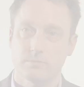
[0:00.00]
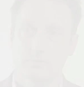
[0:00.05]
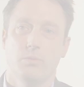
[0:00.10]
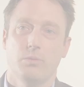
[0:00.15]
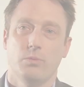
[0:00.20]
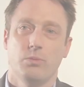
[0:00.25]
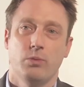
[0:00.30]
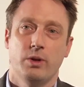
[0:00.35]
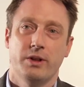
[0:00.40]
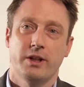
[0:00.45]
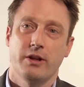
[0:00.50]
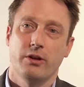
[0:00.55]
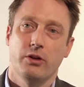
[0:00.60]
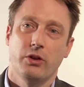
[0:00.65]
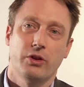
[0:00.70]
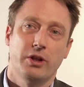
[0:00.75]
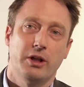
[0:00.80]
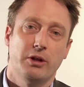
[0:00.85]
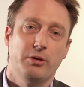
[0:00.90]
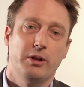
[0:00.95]
One other
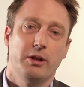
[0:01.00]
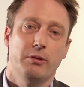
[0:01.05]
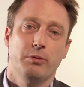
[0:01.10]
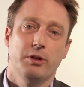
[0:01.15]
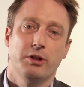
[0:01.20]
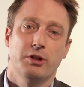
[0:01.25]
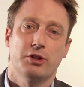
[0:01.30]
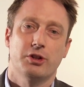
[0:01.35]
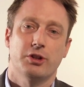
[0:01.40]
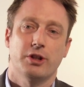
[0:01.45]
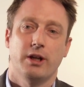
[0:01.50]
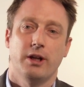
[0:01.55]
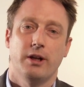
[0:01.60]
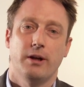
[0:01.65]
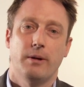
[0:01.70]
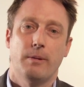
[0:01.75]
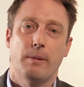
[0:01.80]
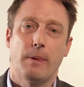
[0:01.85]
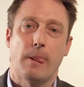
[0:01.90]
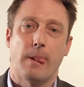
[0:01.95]
theory which
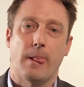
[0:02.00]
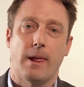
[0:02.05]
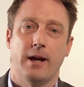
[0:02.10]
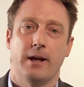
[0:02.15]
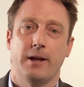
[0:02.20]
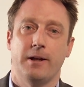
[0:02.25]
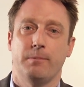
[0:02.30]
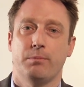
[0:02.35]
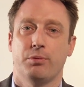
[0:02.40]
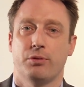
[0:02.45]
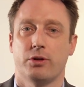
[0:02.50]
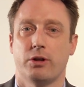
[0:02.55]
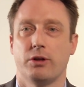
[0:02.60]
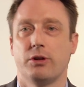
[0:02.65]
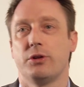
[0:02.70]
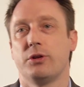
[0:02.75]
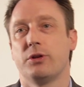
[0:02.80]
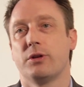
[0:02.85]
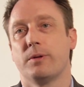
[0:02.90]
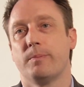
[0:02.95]
I
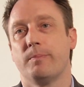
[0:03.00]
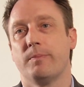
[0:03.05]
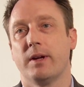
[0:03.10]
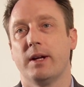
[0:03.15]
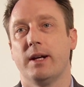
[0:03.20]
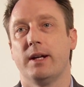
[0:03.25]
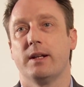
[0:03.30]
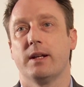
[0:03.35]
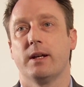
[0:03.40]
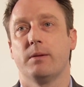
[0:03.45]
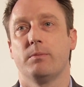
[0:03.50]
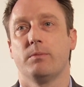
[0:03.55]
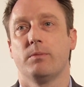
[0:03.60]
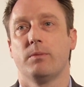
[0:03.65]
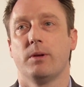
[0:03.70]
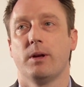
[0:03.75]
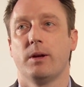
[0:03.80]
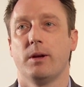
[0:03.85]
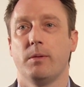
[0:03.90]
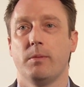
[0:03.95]
prone and
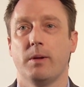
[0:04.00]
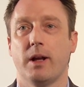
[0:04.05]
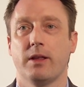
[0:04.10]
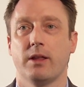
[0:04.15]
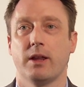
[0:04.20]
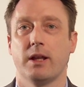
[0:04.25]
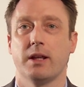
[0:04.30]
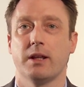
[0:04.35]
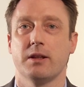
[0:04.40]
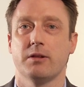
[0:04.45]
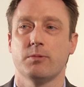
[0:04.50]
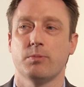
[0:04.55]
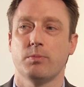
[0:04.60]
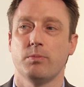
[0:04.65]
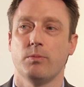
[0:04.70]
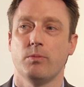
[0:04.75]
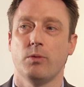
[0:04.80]
I think is